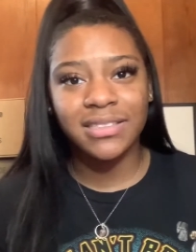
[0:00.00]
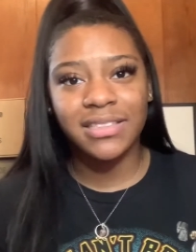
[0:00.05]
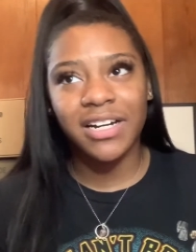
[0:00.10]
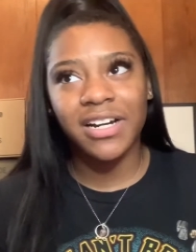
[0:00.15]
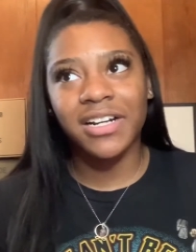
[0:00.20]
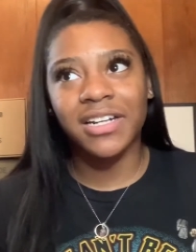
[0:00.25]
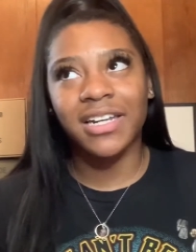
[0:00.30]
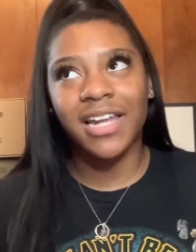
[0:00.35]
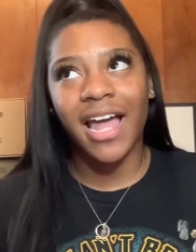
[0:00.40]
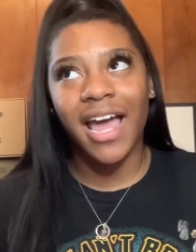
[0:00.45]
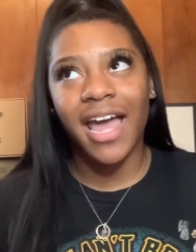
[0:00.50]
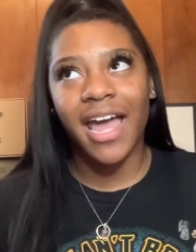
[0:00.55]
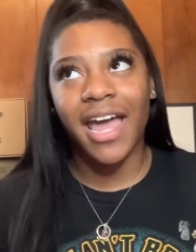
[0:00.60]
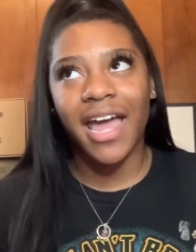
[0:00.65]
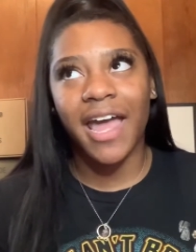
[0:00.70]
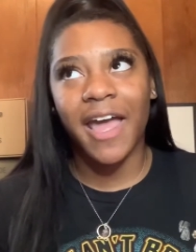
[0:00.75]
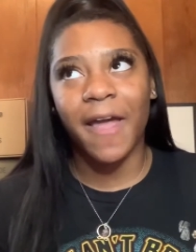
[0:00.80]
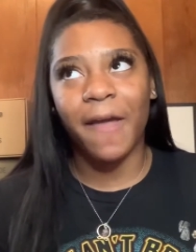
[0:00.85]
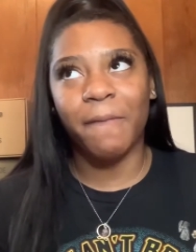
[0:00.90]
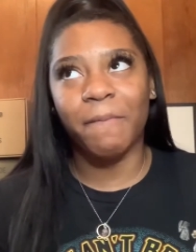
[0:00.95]
They're
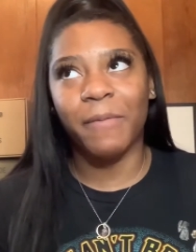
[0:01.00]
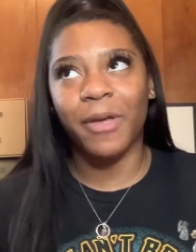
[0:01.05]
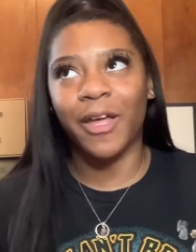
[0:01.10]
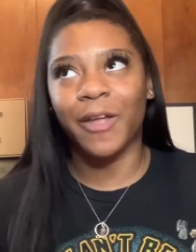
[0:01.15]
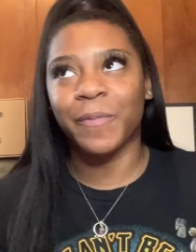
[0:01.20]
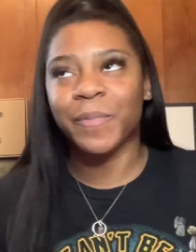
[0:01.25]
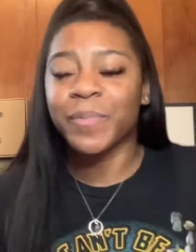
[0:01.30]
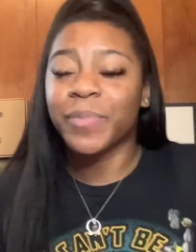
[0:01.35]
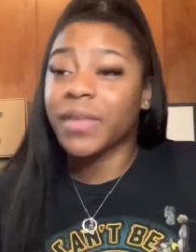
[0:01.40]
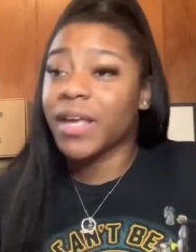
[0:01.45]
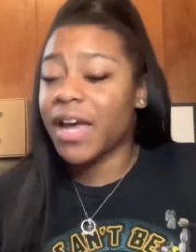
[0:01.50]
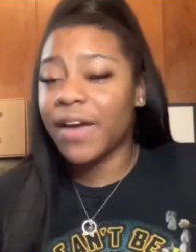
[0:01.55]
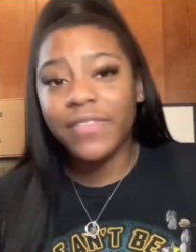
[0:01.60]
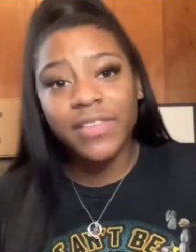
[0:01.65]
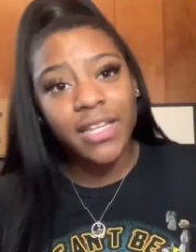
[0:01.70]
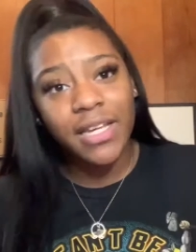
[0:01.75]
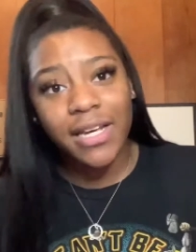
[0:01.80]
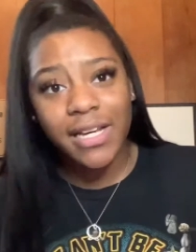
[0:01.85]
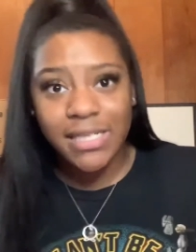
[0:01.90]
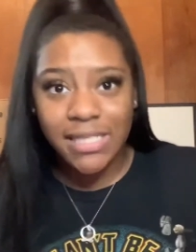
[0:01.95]
lame and
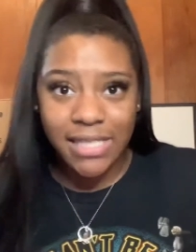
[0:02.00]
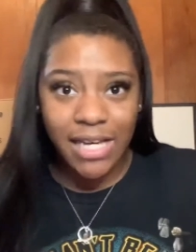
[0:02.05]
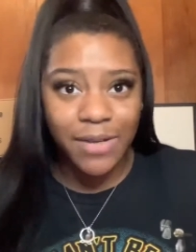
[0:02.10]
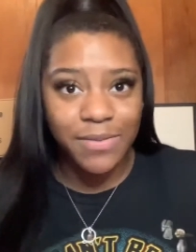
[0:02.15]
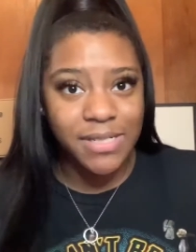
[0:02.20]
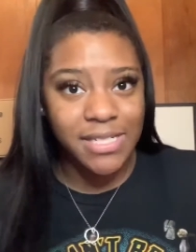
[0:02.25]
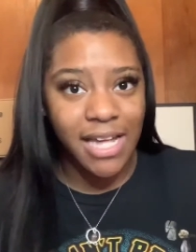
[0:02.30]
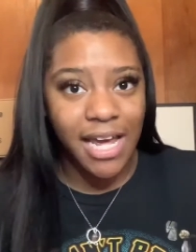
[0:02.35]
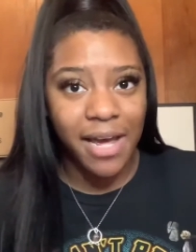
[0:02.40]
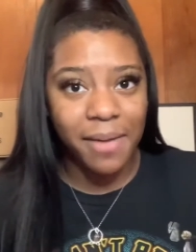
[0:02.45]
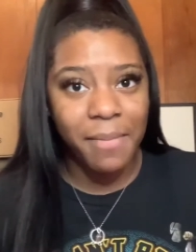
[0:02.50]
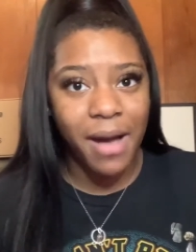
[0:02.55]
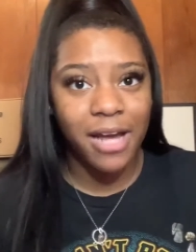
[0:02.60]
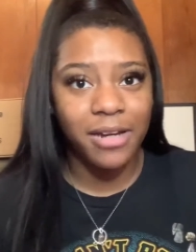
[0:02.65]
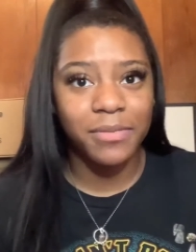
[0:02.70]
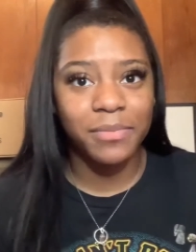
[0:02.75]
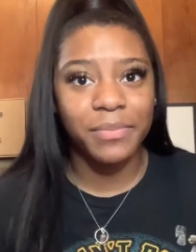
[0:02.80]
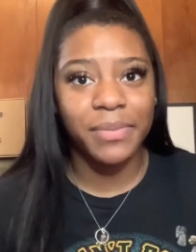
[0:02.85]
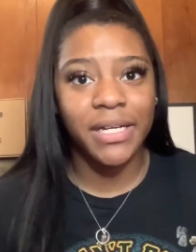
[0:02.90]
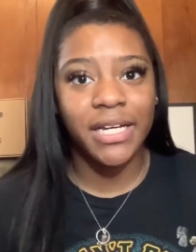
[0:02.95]
everything else they would say about
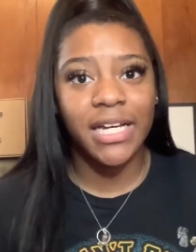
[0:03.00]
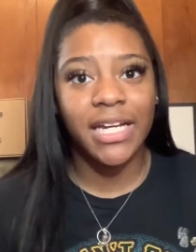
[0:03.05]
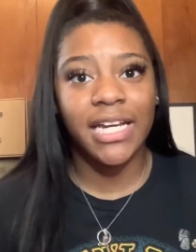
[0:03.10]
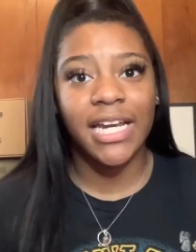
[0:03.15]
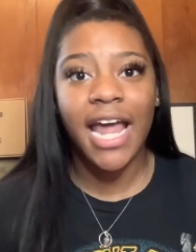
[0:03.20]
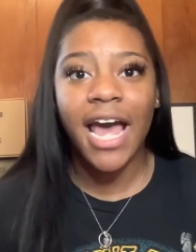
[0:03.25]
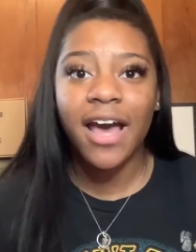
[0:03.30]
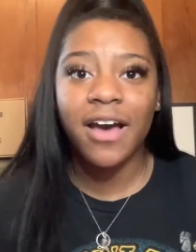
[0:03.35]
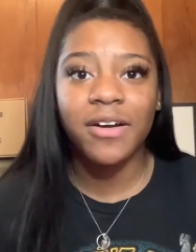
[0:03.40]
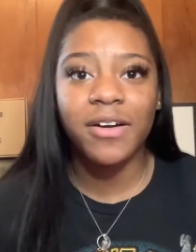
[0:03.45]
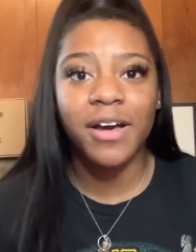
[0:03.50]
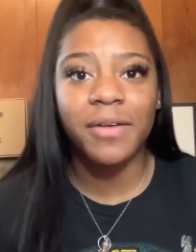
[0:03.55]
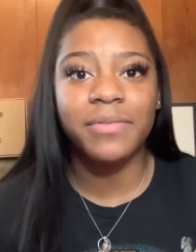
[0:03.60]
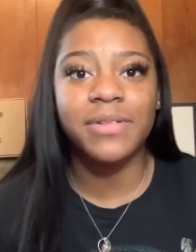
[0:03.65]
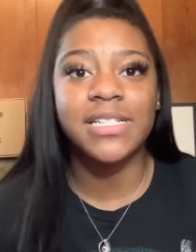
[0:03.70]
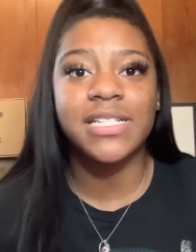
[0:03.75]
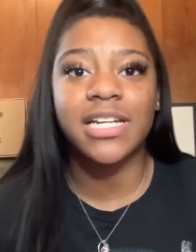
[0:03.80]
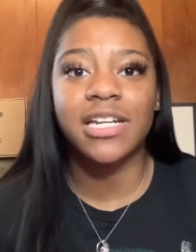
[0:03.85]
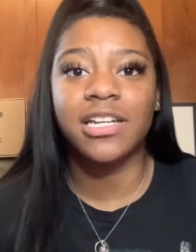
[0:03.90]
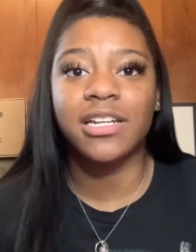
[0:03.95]
them. But now I'm
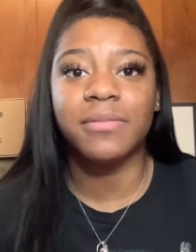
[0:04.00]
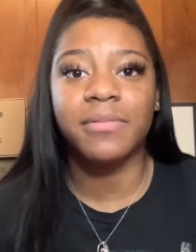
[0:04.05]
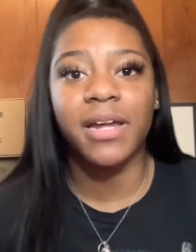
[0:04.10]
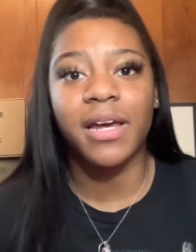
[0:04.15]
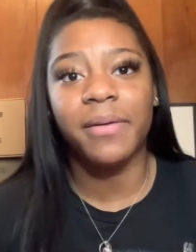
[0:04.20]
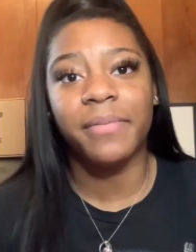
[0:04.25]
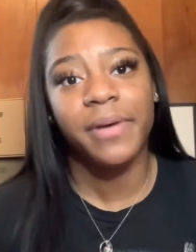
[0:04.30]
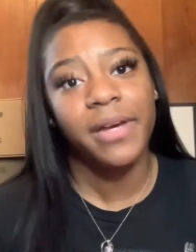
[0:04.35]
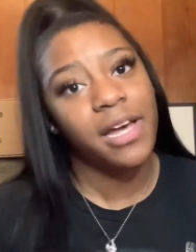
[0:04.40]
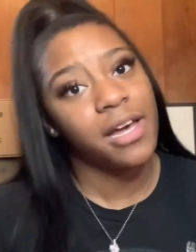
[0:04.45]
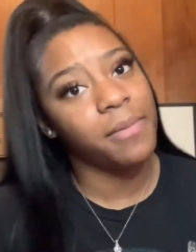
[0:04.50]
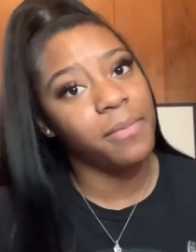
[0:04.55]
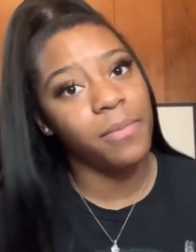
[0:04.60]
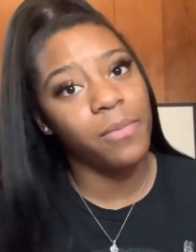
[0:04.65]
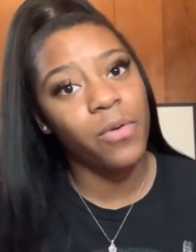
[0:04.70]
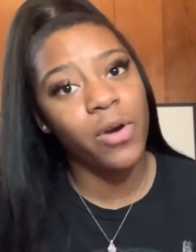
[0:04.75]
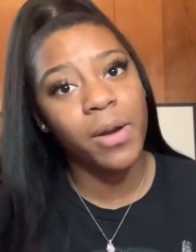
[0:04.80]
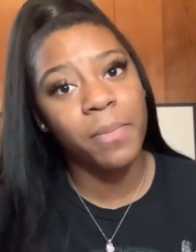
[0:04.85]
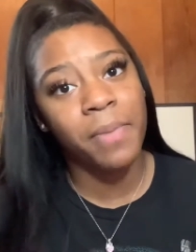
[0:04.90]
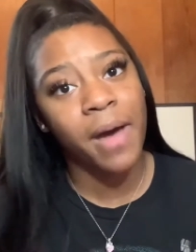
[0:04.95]
seeing them, they become
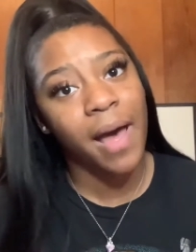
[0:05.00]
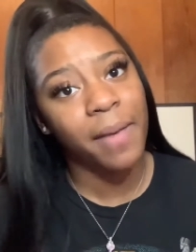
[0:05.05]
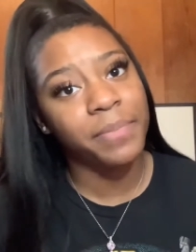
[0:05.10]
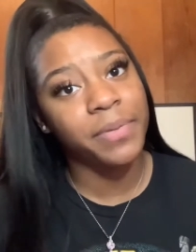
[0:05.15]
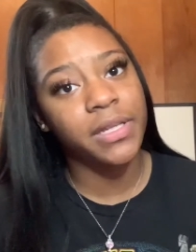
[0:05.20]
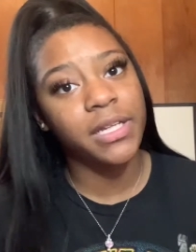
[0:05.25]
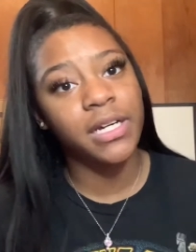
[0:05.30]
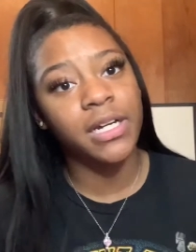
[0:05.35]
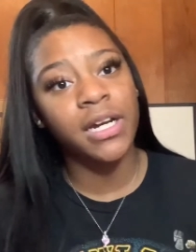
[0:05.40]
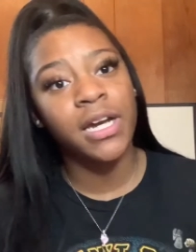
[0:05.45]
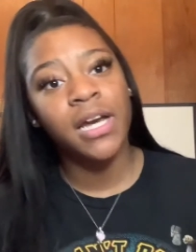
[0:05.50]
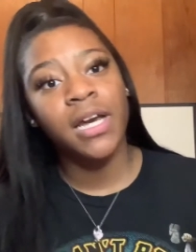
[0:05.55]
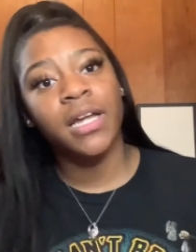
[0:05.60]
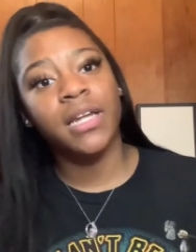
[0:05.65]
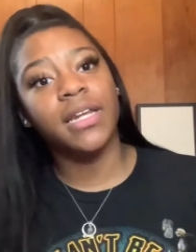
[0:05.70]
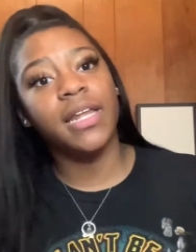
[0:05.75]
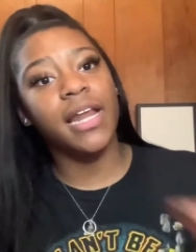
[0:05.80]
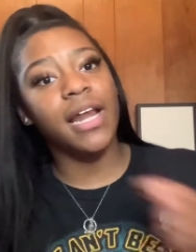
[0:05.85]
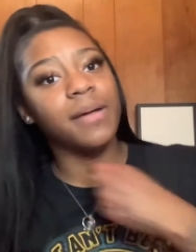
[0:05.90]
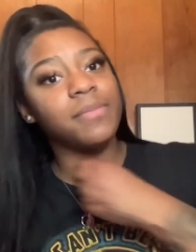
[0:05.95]
more popular
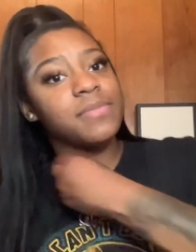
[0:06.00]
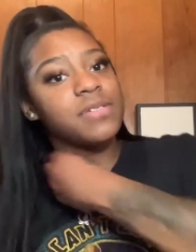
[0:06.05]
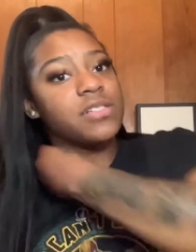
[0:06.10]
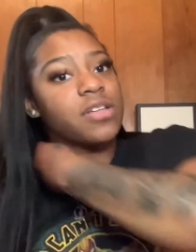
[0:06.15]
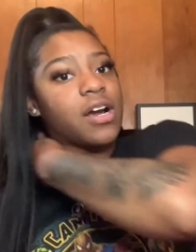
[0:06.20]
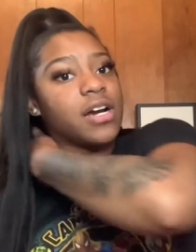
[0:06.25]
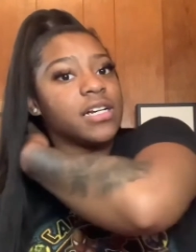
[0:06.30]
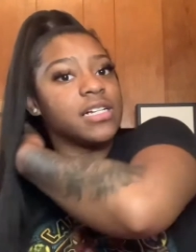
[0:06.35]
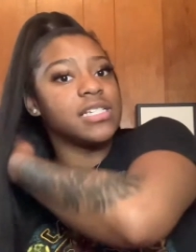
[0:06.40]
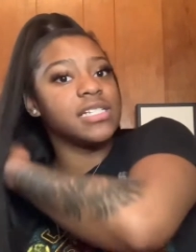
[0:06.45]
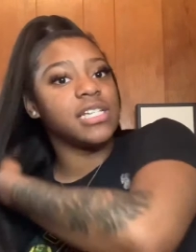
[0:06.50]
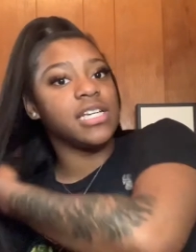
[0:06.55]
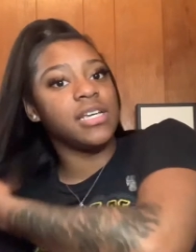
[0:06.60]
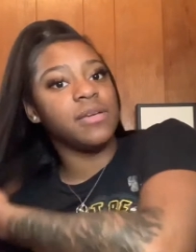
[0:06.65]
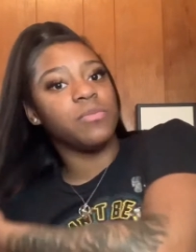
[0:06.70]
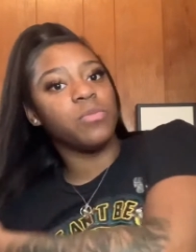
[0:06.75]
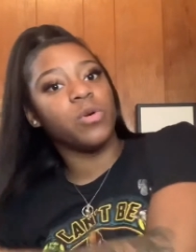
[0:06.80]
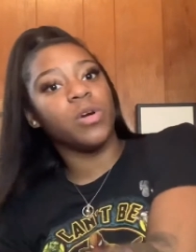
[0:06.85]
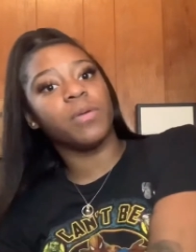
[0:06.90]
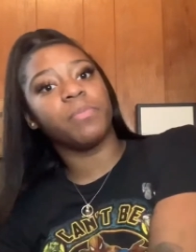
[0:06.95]
that I'm starting to
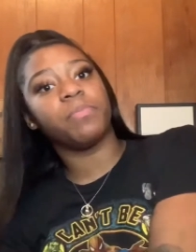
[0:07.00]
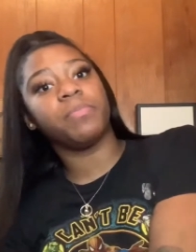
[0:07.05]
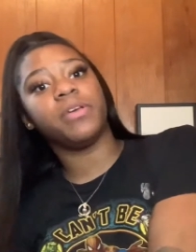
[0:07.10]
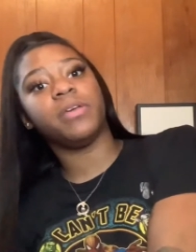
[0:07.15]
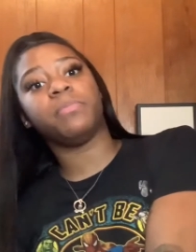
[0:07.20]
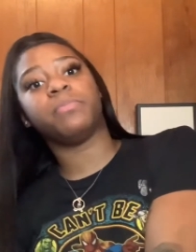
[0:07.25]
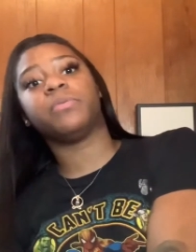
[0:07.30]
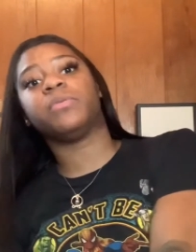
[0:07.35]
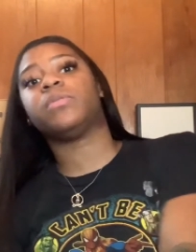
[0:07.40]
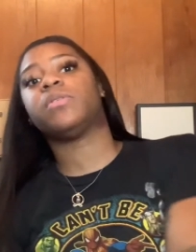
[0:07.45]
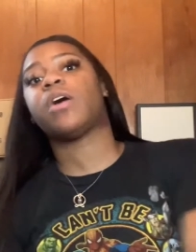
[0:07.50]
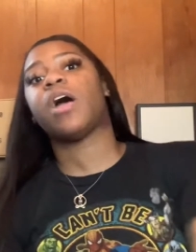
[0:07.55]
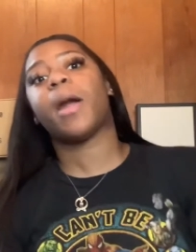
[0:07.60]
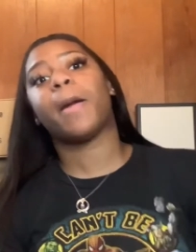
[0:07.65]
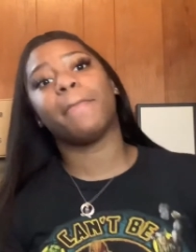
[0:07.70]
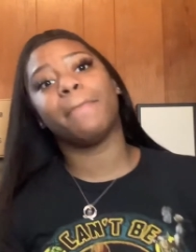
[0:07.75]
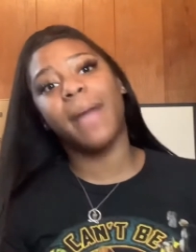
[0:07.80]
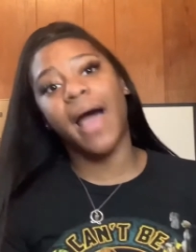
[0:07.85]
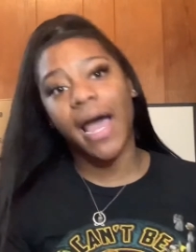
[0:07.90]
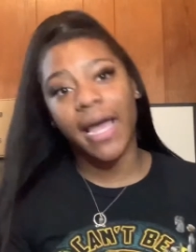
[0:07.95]
see more people
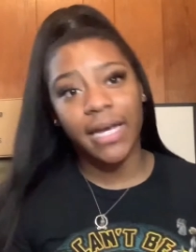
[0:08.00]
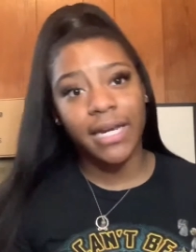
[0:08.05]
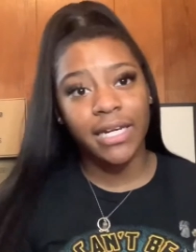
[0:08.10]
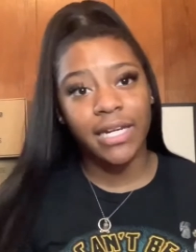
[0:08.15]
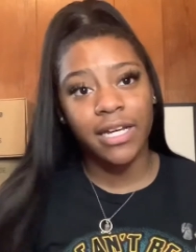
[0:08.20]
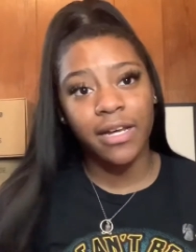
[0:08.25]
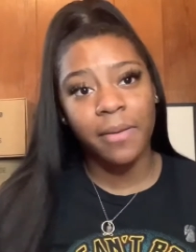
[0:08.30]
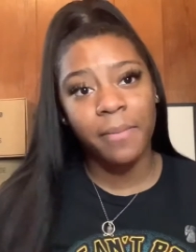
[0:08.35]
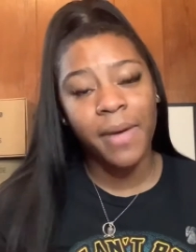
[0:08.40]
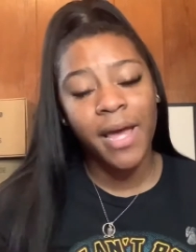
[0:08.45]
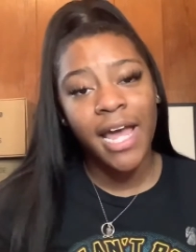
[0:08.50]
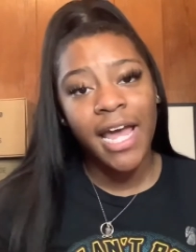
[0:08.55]
are buying them.